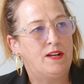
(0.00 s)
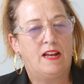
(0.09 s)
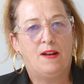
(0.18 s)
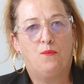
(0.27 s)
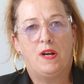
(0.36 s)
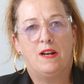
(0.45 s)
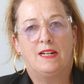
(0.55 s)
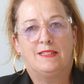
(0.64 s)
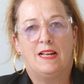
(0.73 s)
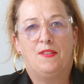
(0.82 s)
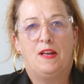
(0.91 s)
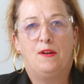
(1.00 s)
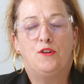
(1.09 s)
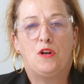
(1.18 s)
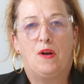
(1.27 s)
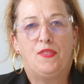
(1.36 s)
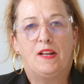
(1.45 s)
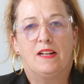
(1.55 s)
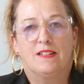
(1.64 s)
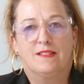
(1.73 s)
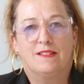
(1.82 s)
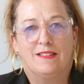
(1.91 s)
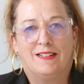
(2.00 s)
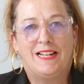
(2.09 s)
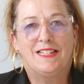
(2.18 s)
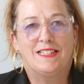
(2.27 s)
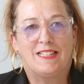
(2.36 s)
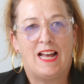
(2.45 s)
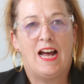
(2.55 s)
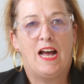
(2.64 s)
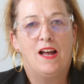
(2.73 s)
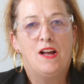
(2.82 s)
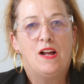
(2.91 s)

And when I say that, I think as leaders are